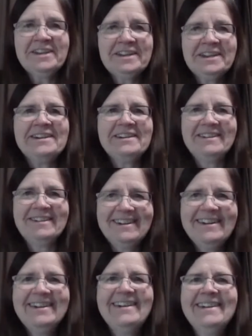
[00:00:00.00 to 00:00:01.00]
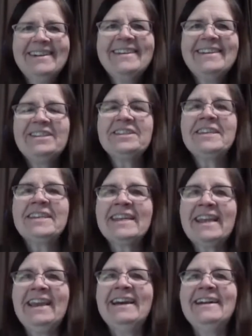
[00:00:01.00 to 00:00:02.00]
There you go. Just get a
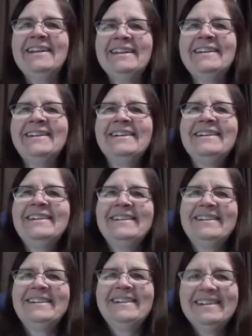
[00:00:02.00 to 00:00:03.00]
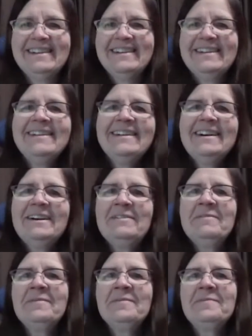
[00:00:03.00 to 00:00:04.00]
cat. Yeah.
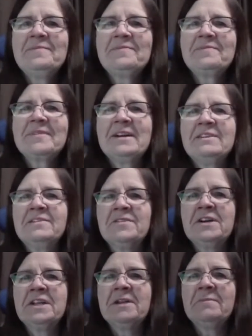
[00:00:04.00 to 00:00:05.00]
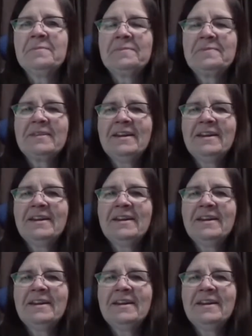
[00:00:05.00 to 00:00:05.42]
That's funny.